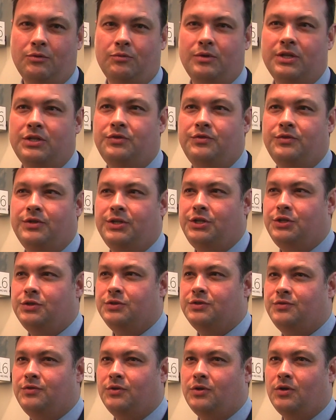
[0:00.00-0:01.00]
which we
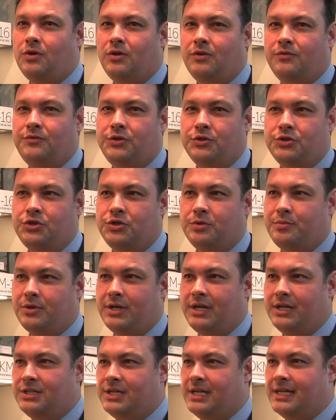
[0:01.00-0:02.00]
use for all future
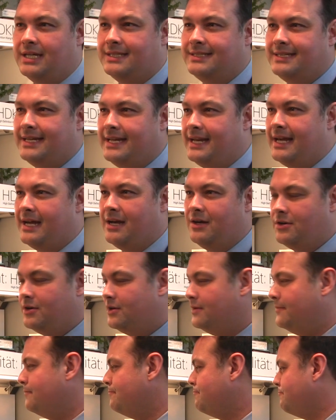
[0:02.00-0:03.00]
projects in
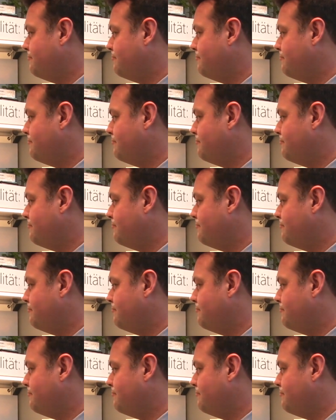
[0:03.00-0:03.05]
our